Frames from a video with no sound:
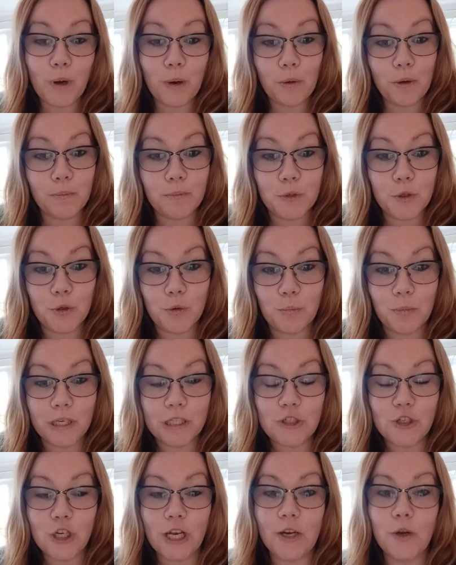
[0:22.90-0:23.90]
welcome to my
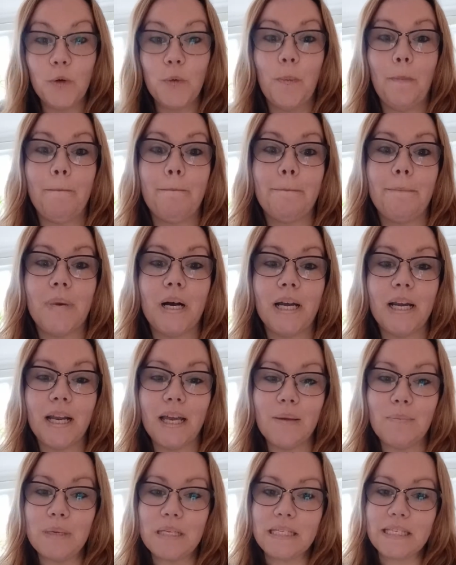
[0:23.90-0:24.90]
channel. My
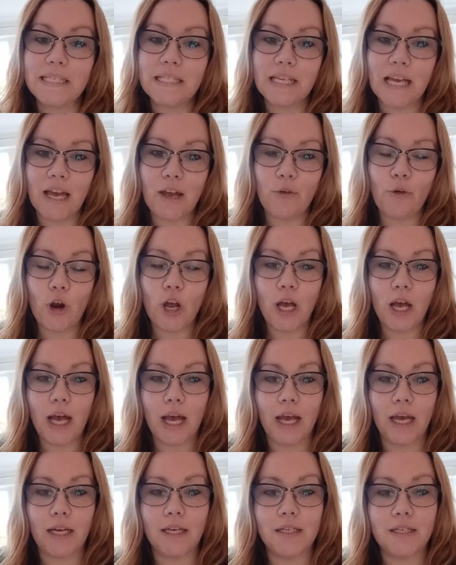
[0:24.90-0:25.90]
name is Sarah
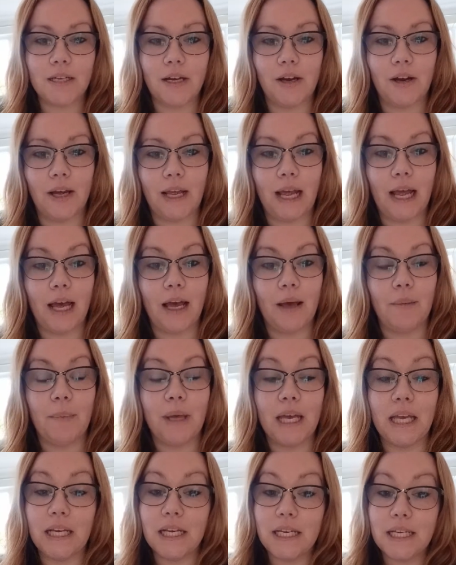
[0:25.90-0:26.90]
and I am
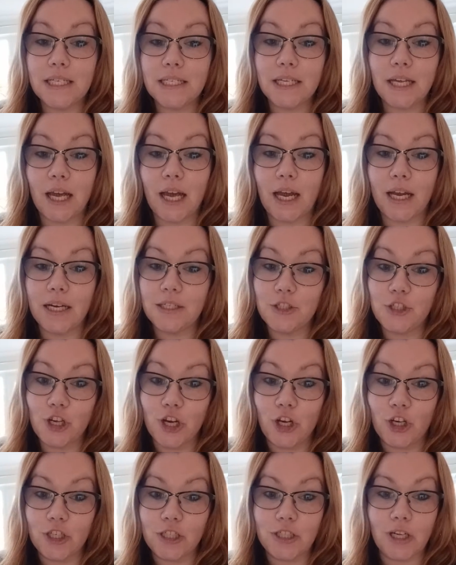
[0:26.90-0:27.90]
a knitter and
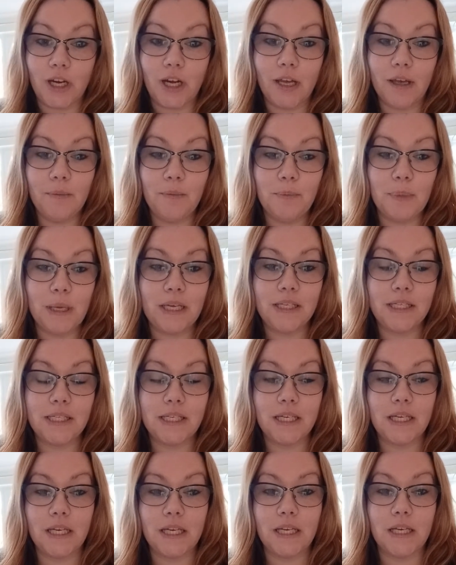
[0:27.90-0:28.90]
yarn dyer
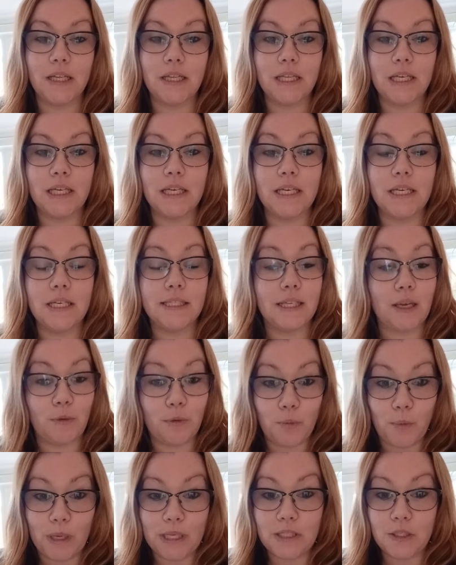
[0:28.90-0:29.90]
based in the
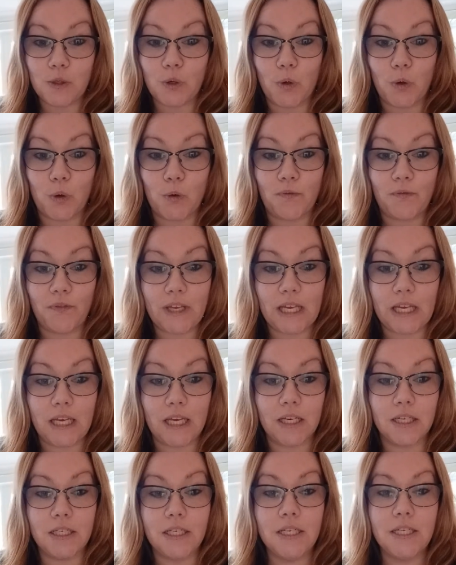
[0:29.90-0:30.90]
southwest of
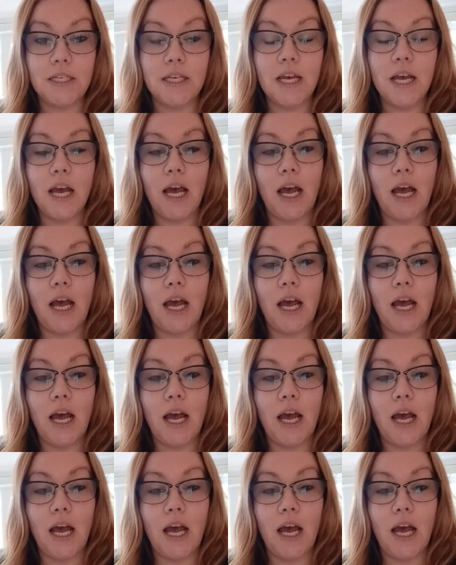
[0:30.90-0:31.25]
England.